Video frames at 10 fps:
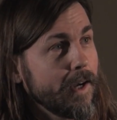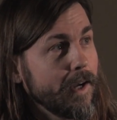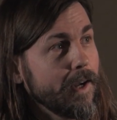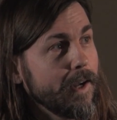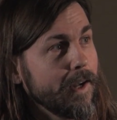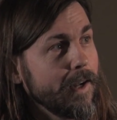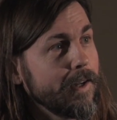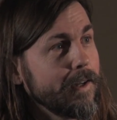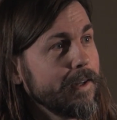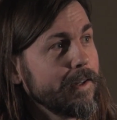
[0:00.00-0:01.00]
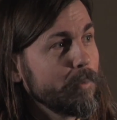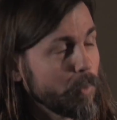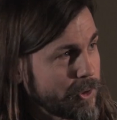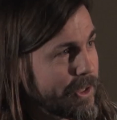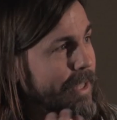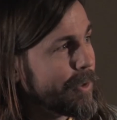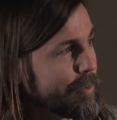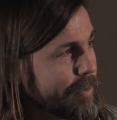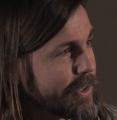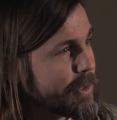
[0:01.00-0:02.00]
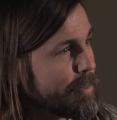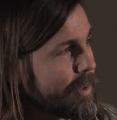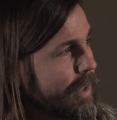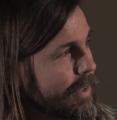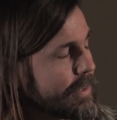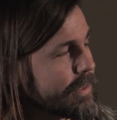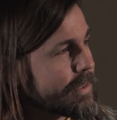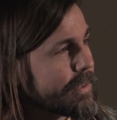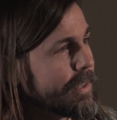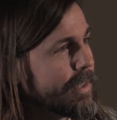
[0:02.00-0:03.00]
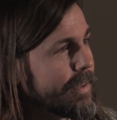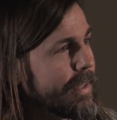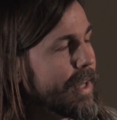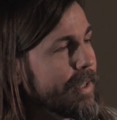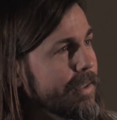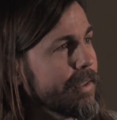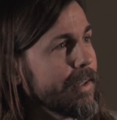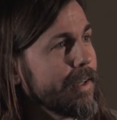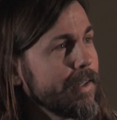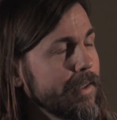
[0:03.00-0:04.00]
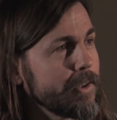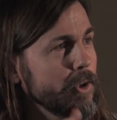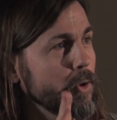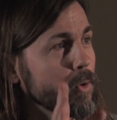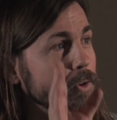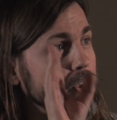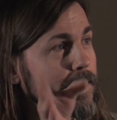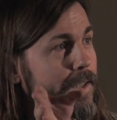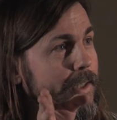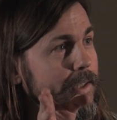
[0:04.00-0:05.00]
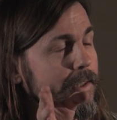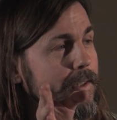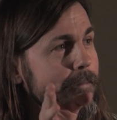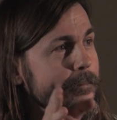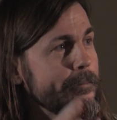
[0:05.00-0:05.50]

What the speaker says: Once you get over the surprise, then you'll see.